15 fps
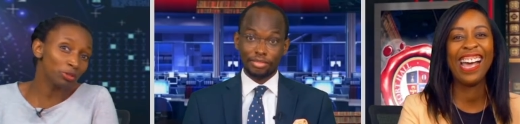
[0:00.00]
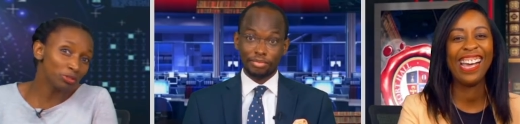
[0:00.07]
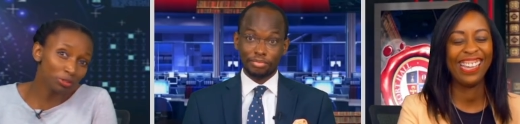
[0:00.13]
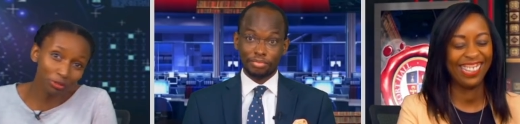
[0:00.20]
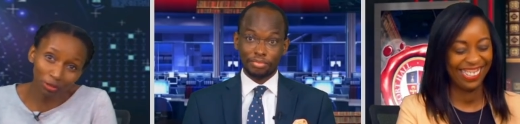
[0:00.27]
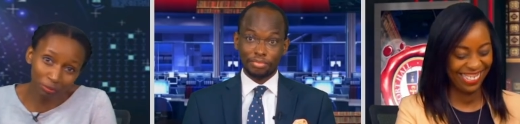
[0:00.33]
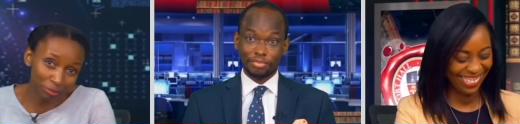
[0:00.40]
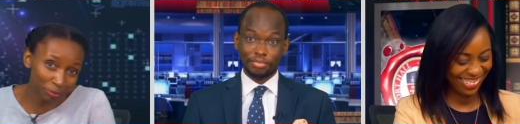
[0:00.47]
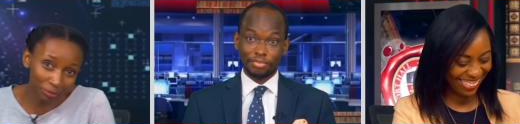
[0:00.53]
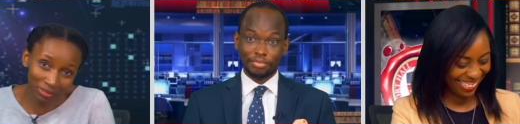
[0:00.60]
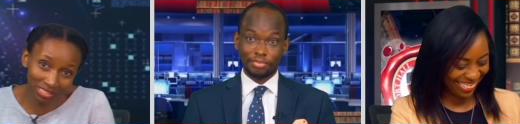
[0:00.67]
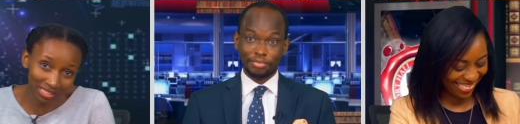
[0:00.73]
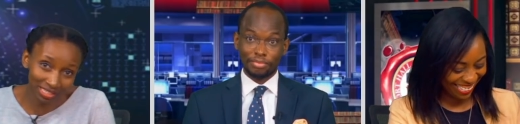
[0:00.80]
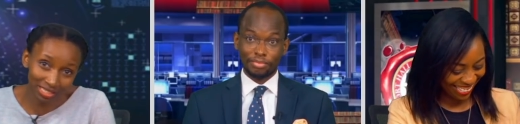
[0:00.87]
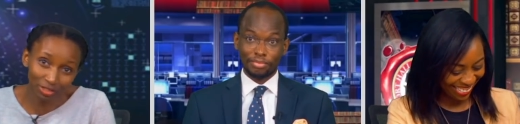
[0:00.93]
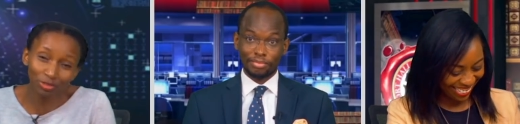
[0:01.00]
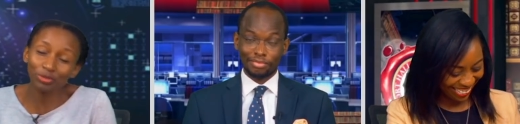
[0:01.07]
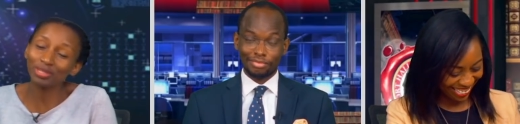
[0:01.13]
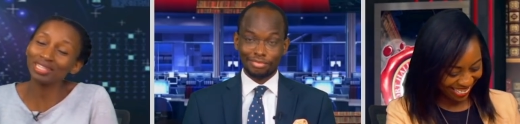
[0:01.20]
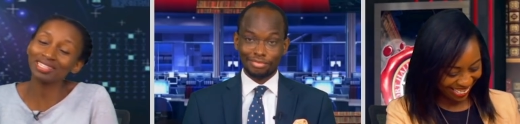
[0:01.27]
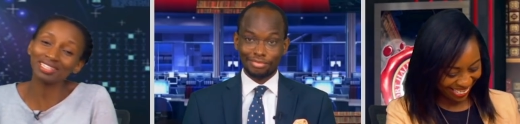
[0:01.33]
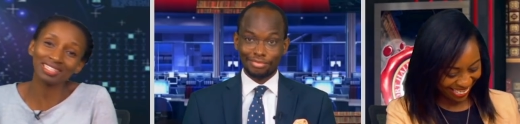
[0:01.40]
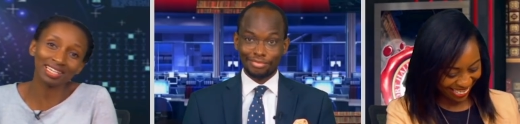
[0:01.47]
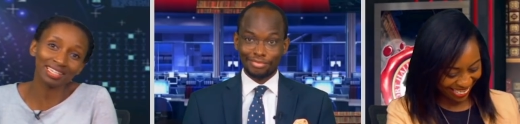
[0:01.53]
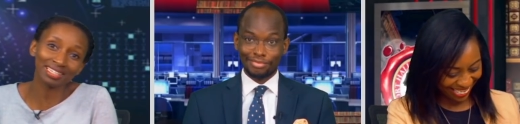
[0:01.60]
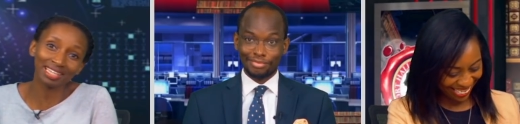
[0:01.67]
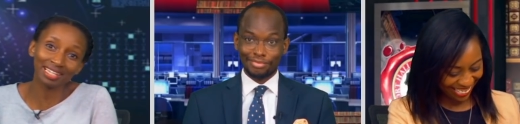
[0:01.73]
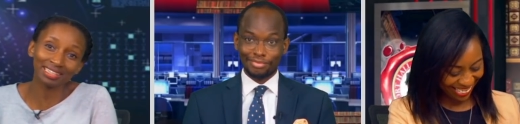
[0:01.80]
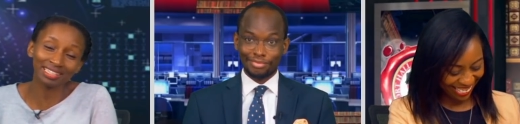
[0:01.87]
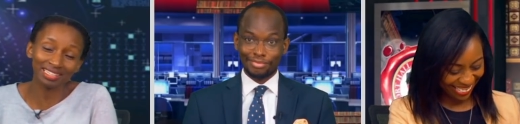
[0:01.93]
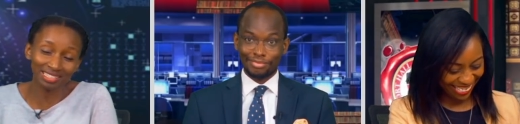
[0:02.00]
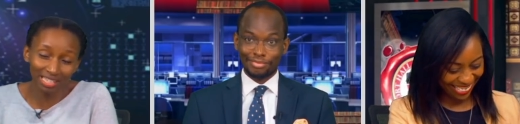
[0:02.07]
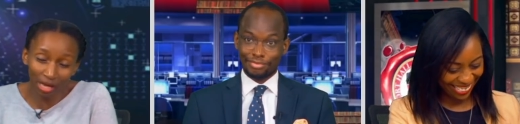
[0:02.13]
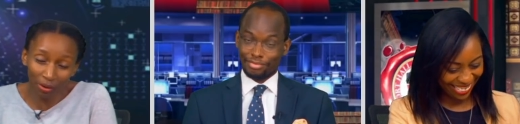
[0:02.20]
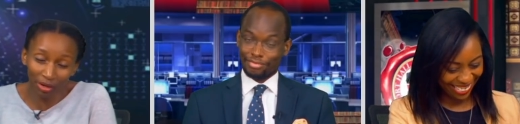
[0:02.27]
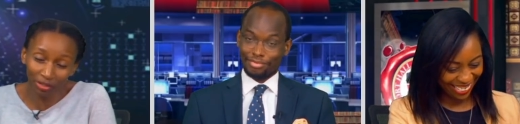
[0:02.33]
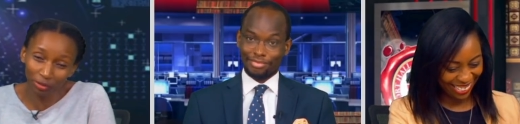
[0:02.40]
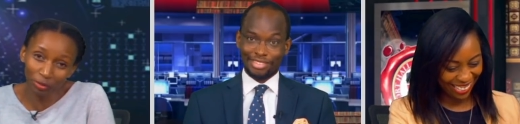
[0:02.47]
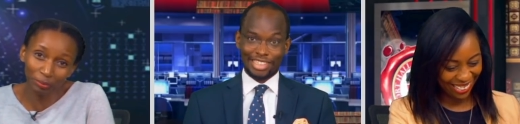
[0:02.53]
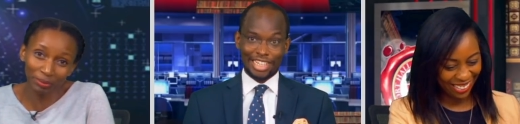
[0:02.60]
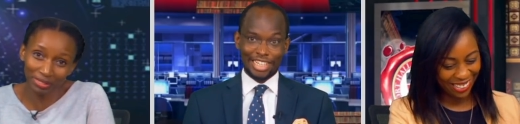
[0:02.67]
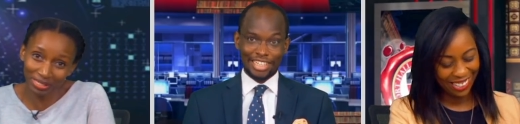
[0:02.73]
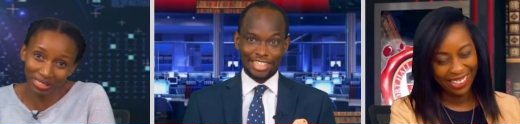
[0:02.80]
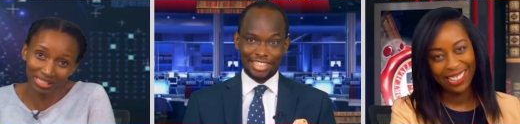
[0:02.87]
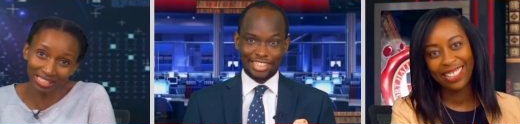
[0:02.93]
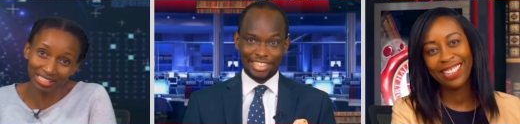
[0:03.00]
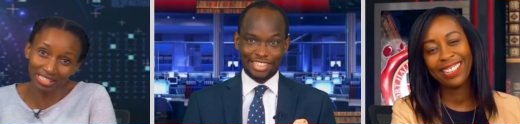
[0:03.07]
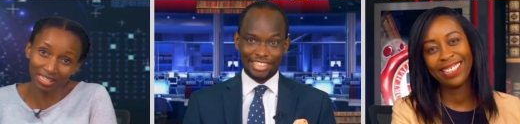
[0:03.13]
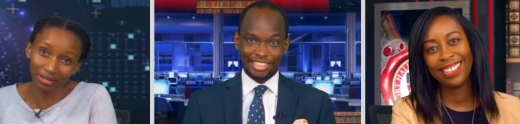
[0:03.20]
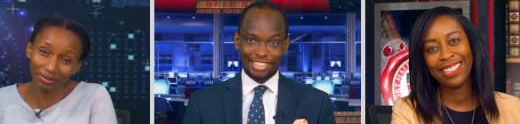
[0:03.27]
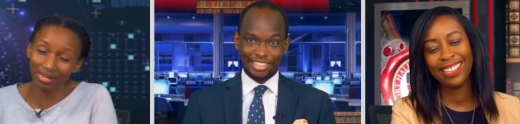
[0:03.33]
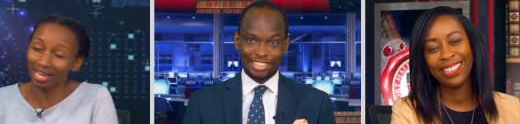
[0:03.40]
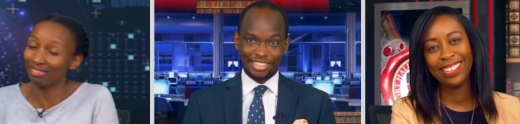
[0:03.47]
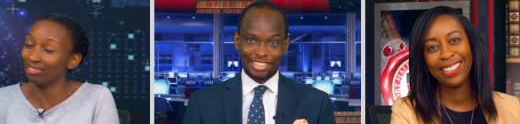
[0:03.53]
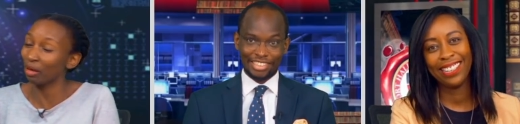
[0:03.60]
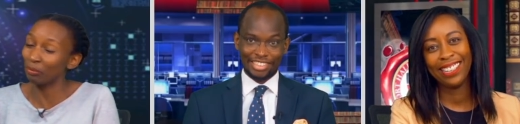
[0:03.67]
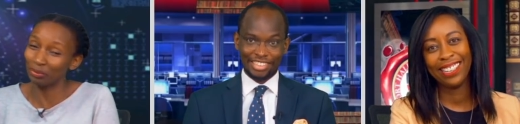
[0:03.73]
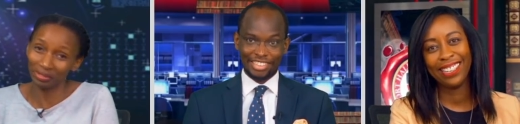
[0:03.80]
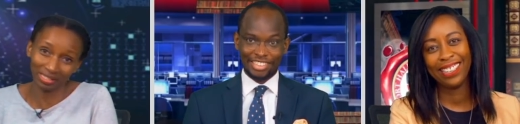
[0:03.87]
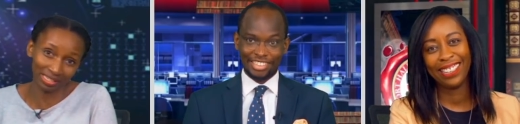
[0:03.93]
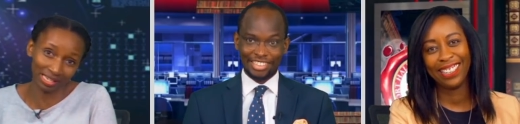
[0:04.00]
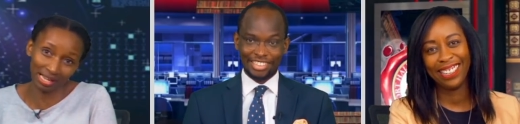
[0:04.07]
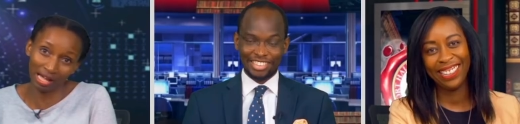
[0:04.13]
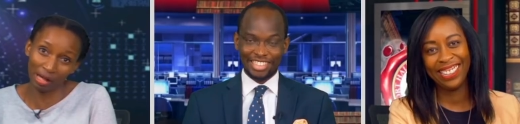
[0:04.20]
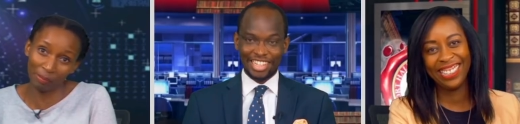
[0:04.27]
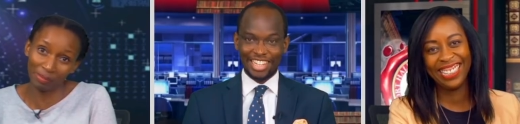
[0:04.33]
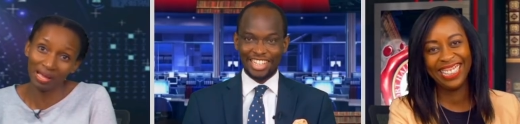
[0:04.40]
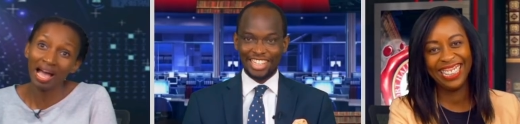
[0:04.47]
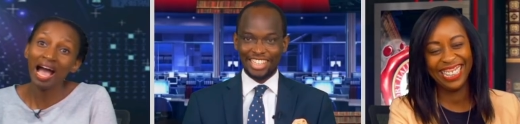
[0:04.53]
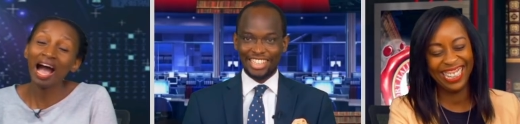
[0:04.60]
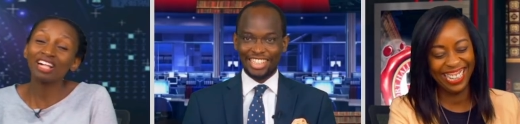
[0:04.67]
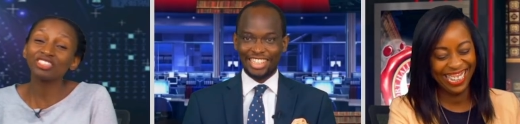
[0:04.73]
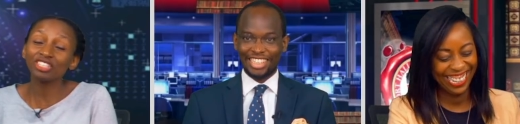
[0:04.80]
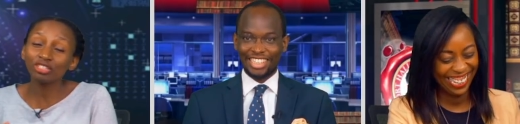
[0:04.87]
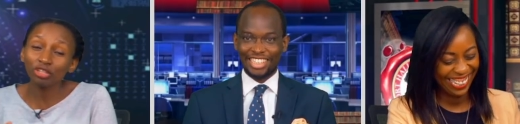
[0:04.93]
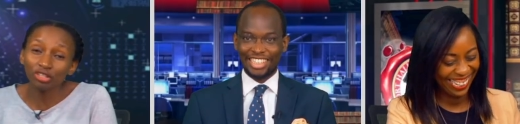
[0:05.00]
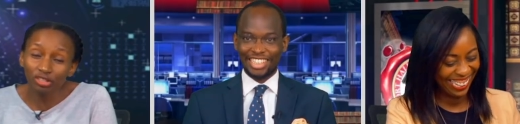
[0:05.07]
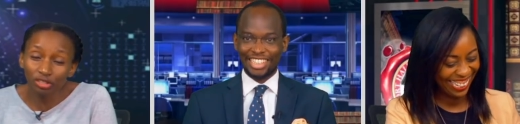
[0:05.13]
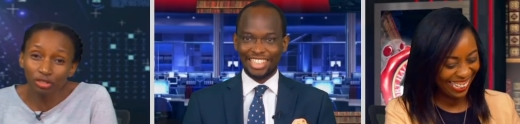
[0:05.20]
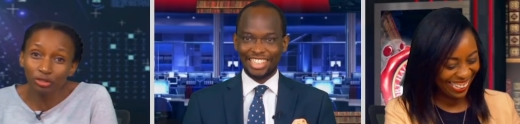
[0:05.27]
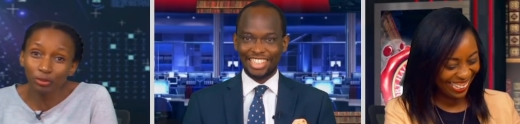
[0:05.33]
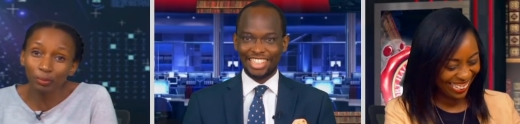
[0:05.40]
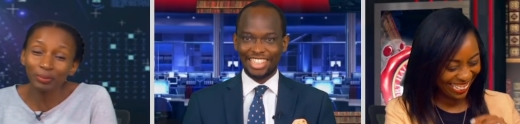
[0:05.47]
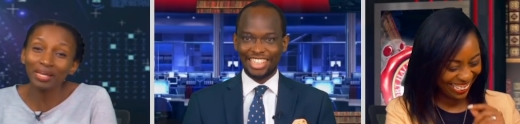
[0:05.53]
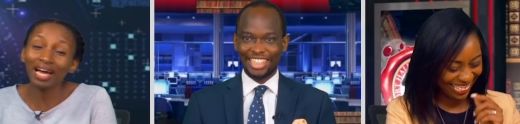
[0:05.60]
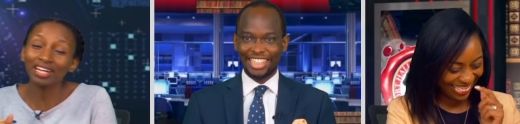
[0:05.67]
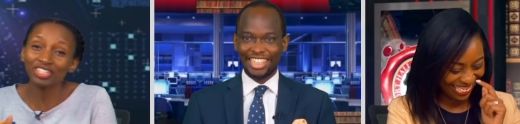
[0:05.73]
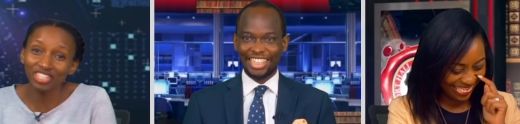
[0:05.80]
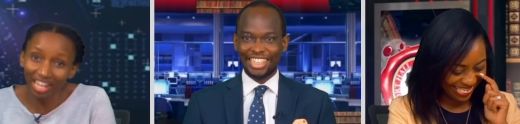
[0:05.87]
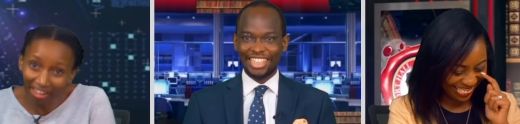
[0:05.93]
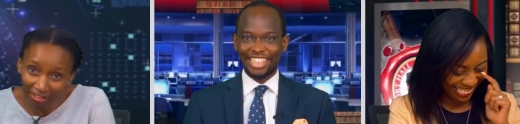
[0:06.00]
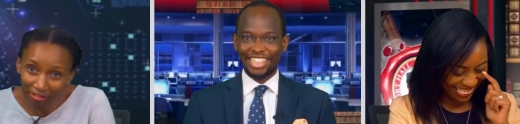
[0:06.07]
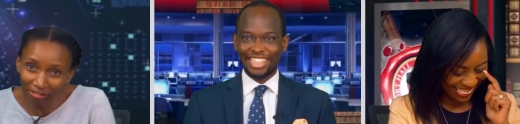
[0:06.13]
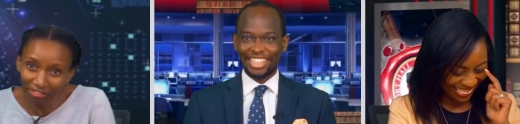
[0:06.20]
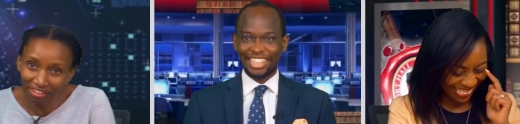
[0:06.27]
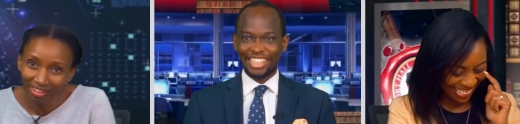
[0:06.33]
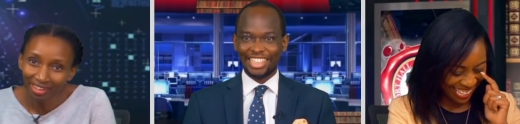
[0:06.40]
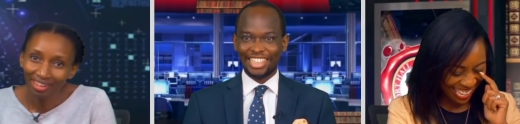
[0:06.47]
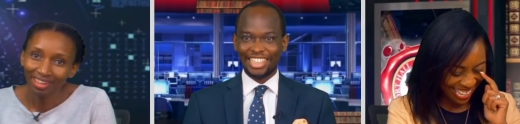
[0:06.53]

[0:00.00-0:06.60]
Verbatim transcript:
Speaker 1: also not be present should they decide that there's now a new person yes. in town and they're breaking up. I'll just continue to be a child